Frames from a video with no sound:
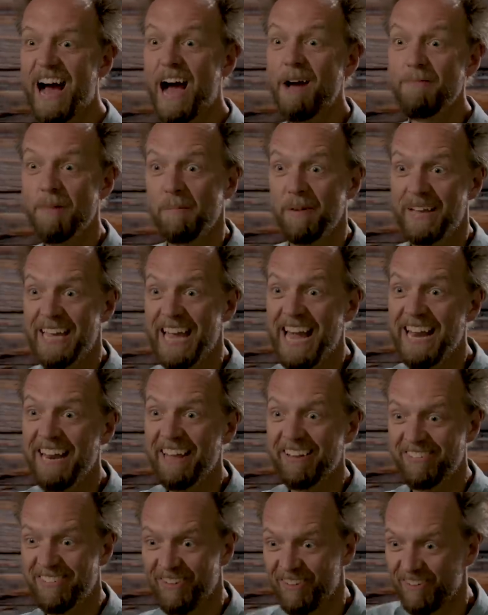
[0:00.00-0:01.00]
I'm a
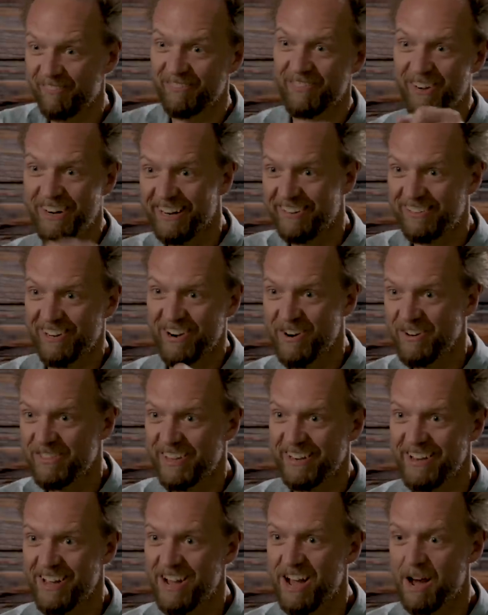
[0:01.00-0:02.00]
mechanic still. I'm trying to turn
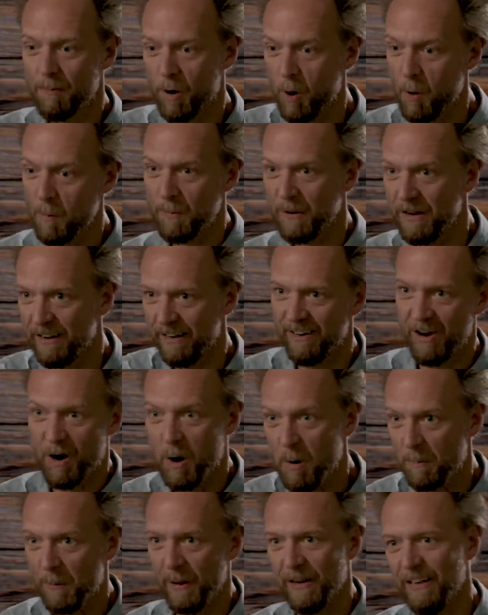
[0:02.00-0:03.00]
the knob. Open,
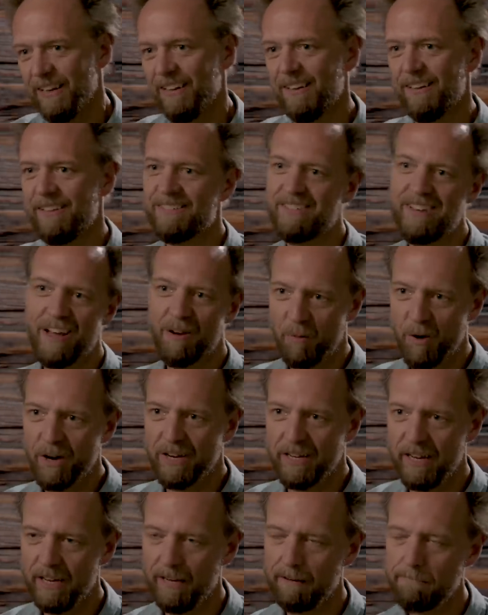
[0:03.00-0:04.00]
open. It's not
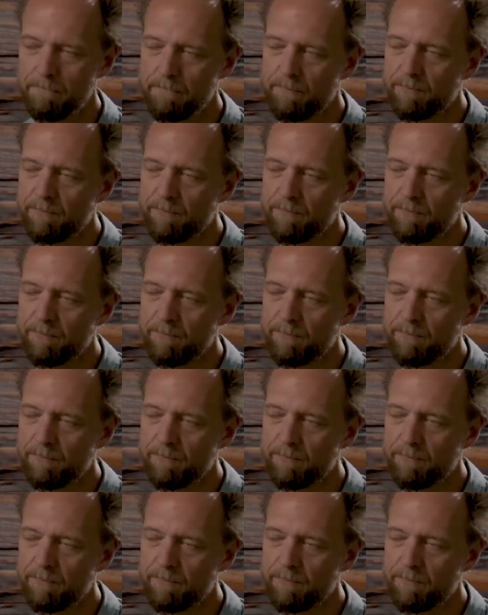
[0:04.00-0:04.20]
working.